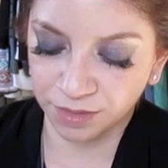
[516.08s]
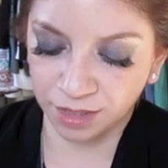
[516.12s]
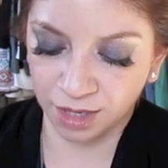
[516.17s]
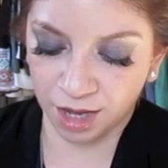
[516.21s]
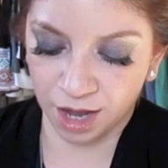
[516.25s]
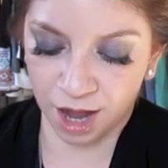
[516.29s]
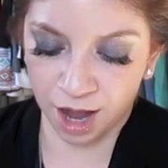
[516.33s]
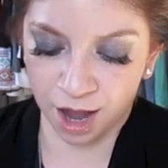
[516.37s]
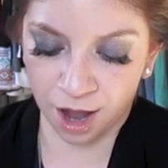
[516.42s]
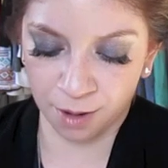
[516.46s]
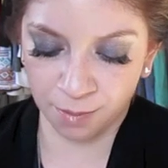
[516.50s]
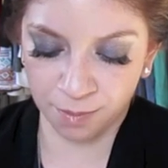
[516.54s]

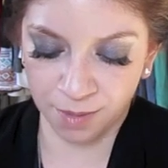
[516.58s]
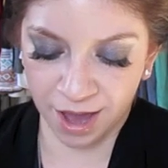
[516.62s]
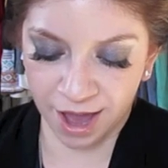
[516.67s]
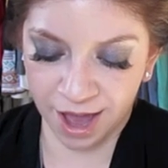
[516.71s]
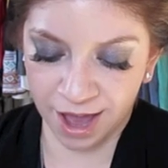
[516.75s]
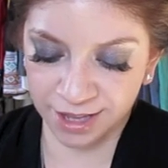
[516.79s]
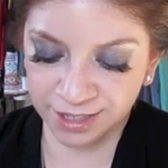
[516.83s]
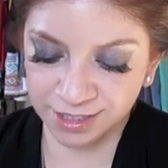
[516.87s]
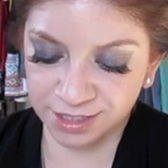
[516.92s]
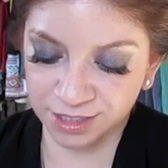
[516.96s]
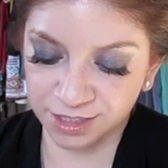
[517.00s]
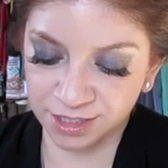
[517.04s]

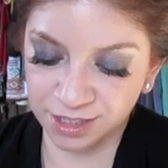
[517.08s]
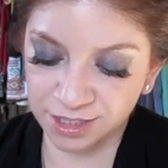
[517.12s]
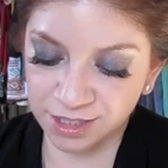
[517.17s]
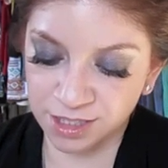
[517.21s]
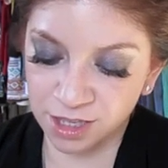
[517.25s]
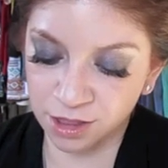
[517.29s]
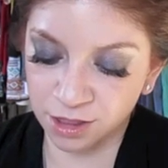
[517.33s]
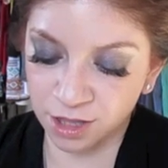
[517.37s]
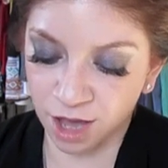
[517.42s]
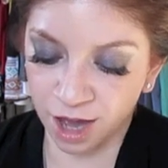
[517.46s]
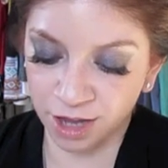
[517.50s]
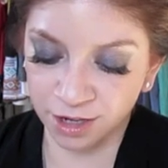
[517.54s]
And this
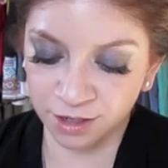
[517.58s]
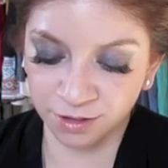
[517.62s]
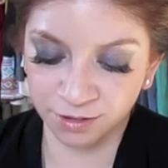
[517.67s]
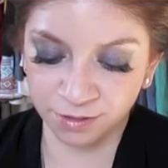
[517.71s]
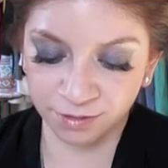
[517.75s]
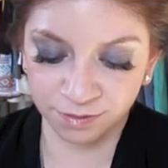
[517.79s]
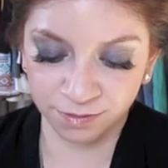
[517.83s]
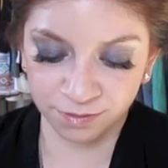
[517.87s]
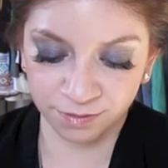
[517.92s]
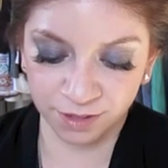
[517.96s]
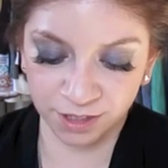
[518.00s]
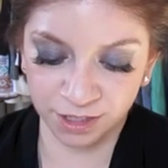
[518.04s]
a lot
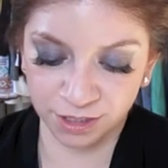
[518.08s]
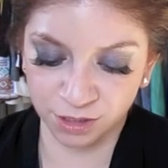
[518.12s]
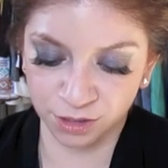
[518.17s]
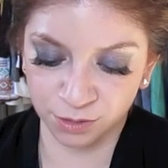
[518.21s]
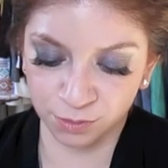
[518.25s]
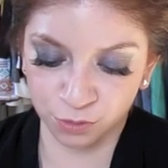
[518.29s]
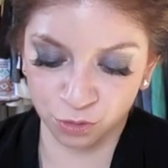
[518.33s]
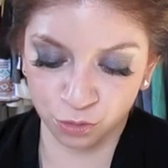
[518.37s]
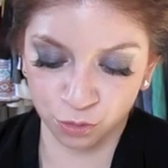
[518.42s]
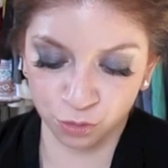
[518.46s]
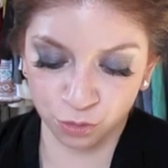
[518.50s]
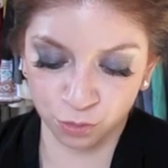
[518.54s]
of is
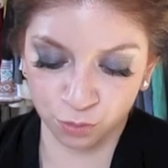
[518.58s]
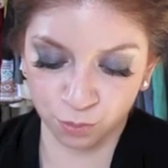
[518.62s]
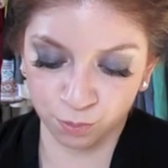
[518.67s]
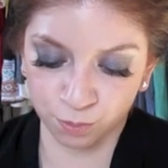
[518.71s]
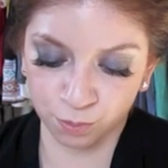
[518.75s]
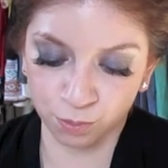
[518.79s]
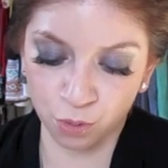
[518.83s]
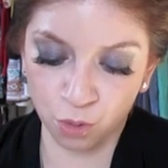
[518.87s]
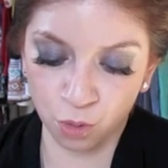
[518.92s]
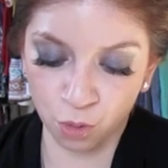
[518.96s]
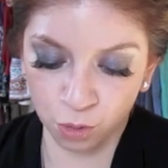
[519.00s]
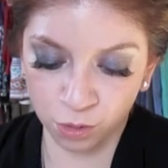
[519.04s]

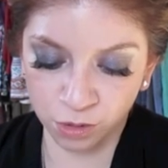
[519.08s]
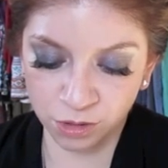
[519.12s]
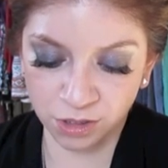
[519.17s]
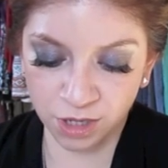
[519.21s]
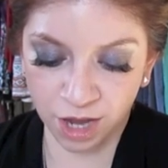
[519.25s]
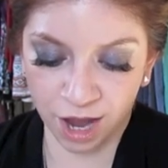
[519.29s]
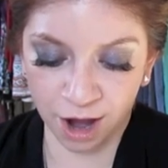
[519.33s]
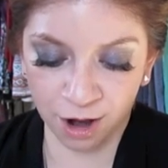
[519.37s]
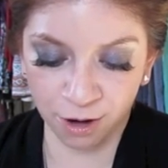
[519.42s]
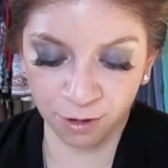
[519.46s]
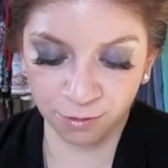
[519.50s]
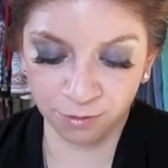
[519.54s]
pulled
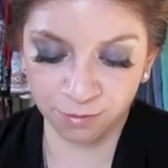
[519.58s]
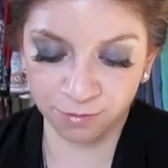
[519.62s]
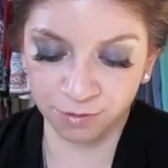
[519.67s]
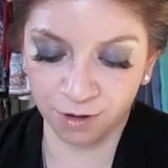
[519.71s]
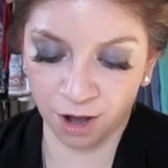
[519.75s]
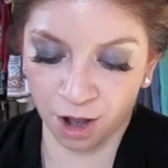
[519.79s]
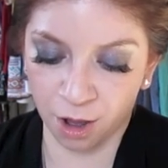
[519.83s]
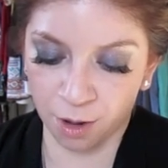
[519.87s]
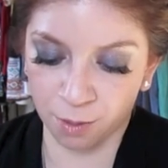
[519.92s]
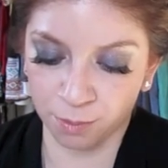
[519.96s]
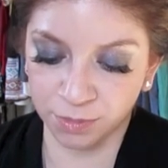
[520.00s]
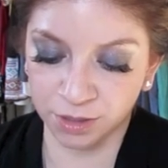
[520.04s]
out
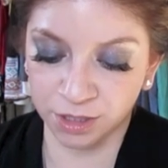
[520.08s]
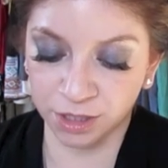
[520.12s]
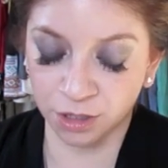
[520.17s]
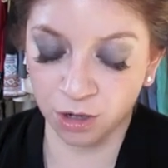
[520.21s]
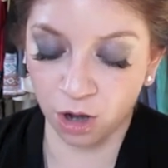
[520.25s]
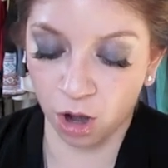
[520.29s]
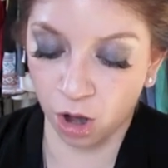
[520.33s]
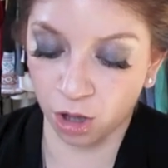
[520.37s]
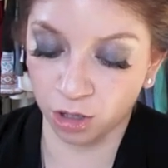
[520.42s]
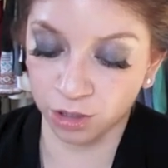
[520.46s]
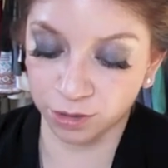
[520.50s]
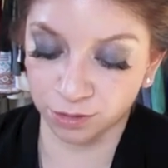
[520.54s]
from the
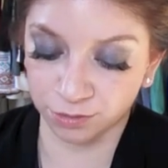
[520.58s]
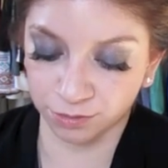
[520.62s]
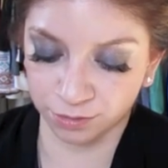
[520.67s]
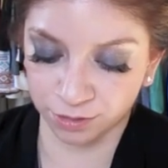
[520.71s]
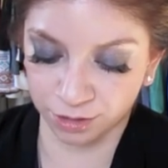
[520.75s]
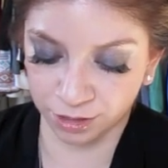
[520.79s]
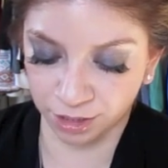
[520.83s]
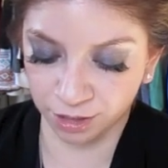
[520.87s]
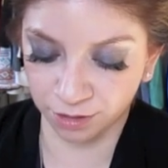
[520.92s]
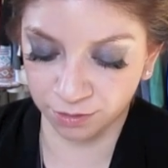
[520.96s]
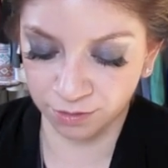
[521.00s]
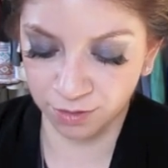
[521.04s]
olive
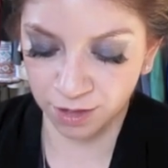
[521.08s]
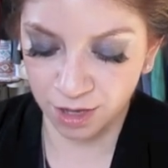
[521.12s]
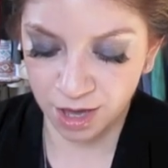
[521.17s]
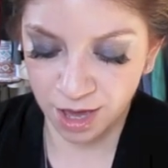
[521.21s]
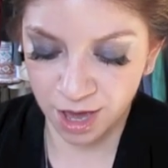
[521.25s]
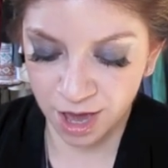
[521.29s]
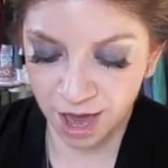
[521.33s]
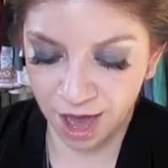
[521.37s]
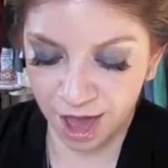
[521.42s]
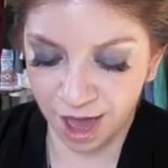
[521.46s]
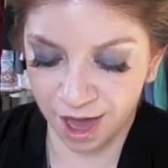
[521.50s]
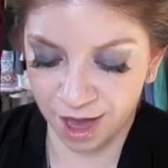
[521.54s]
leaf.
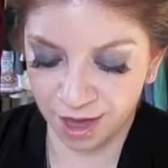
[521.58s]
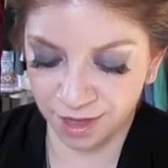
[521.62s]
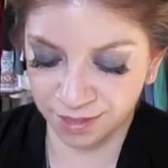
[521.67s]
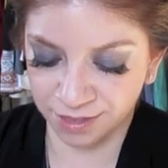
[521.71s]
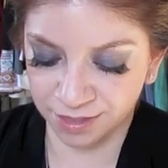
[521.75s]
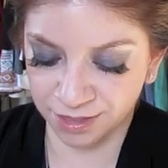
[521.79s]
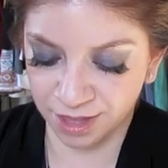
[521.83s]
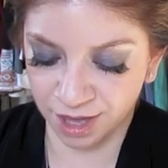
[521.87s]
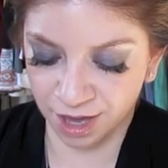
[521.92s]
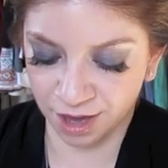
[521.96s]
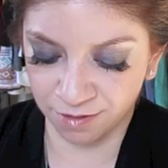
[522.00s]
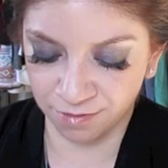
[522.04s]

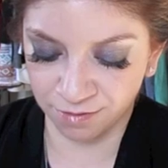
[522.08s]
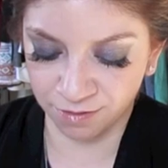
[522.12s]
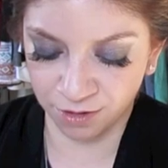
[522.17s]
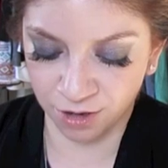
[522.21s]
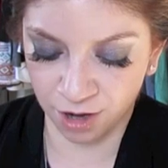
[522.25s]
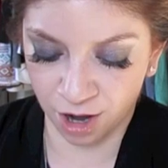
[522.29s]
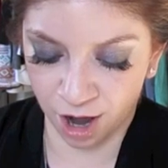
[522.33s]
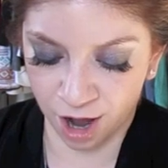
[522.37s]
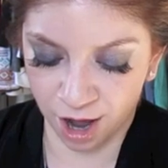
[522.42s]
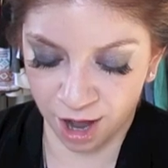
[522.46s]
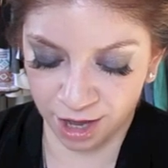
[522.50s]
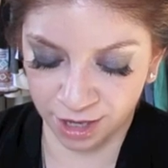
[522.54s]
And they've
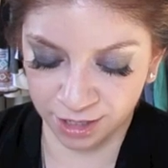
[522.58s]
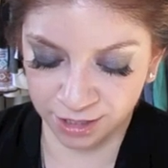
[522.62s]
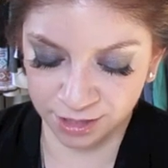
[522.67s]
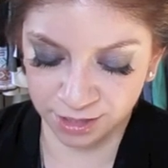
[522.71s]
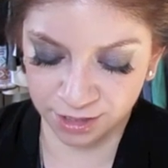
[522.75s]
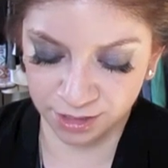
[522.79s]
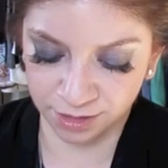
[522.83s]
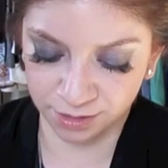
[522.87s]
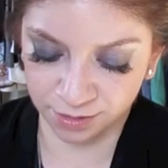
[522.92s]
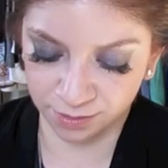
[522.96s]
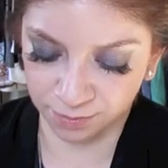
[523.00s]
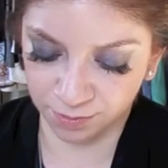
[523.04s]

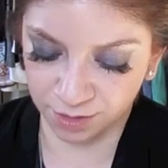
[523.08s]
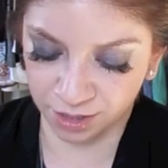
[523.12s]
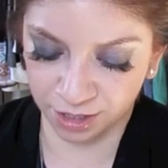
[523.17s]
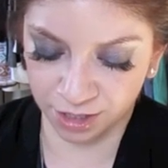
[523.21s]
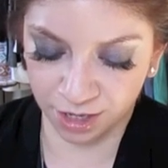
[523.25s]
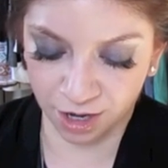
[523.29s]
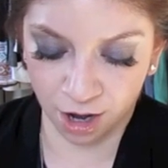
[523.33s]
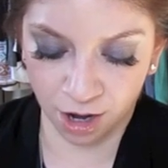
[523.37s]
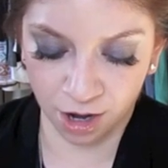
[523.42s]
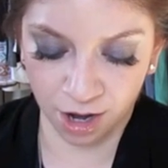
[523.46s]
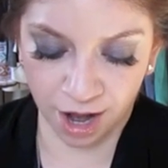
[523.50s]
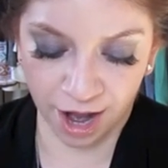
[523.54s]
got,
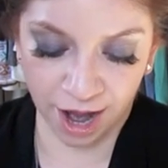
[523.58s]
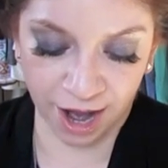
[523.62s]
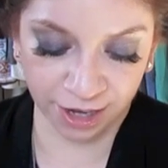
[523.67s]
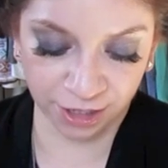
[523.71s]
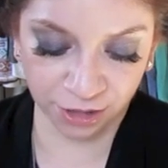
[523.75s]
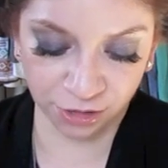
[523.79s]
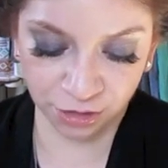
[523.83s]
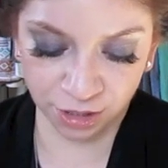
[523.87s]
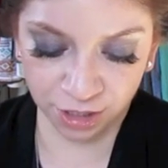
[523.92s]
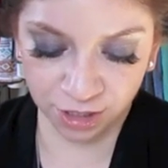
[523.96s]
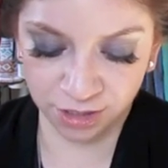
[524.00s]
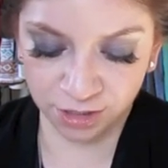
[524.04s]
it
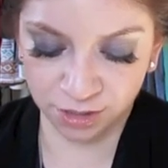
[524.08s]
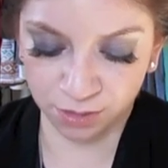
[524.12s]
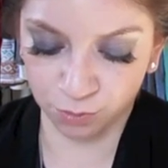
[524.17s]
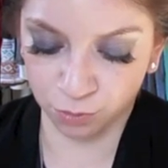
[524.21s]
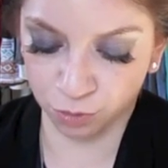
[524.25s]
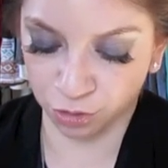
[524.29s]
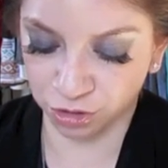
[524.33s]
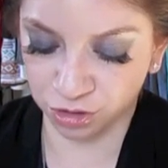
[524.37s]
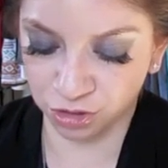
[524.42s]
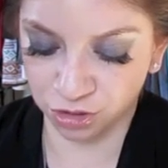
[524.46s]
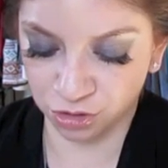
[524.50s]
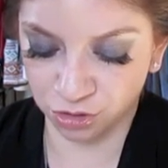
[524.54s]
hydrates,
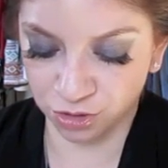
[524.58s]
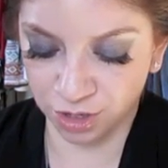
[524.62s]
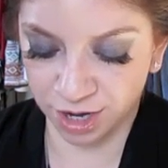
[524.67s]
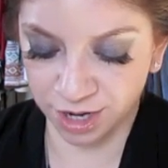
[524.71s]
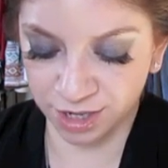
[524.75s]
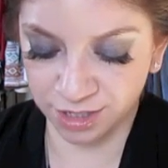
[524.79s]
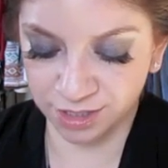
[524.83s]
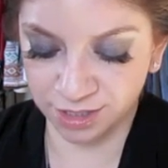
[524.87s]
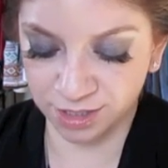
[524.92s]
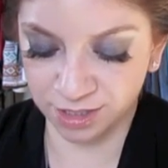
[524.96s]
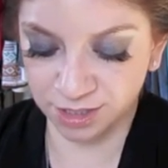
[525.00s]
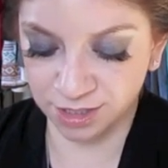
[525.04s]

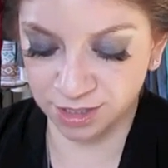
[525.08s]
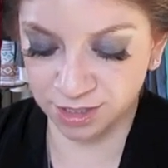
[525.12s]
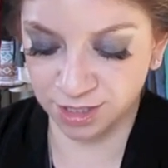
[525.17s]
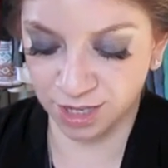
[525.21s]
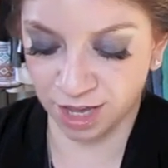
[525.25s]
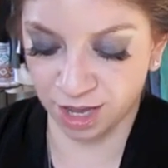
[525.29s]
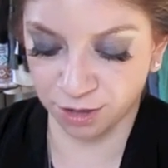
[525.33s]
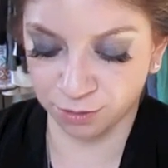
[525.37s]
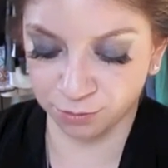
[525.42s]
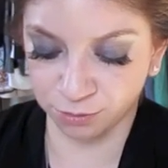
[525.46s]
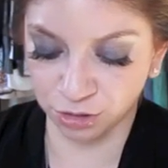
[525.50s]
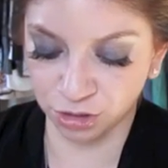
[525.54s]
moisturizes,
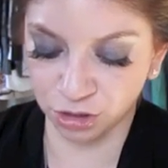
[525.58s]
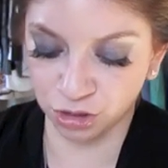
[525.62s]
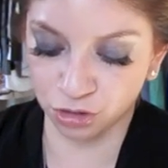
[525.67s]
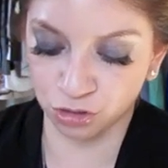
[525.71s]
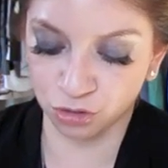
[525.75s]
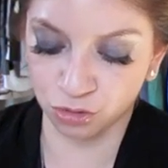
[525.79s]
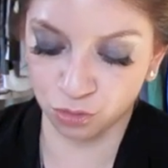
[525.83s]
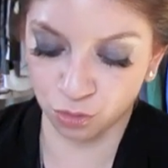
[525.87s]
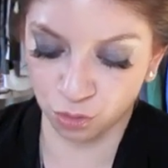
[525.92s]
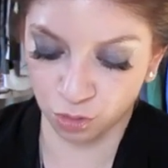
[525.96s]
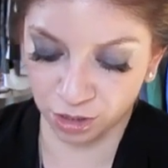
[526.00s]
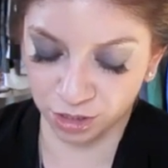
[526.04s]
and
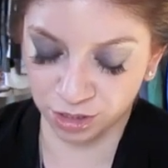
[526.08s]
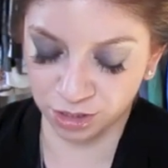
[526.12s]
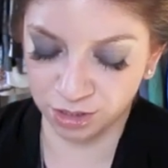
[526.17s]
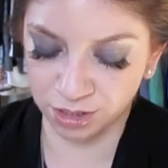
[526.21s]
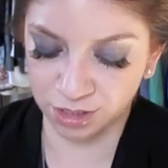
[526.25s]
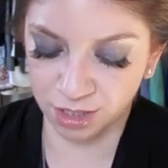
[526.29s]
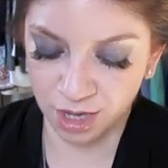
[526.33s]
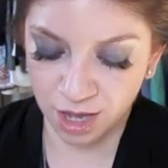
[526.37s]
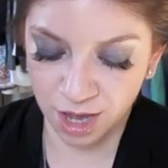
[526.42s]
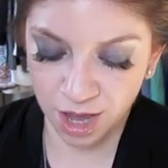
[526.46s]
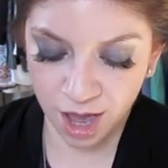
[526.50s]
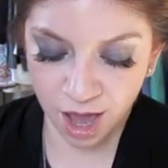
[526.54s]
restores.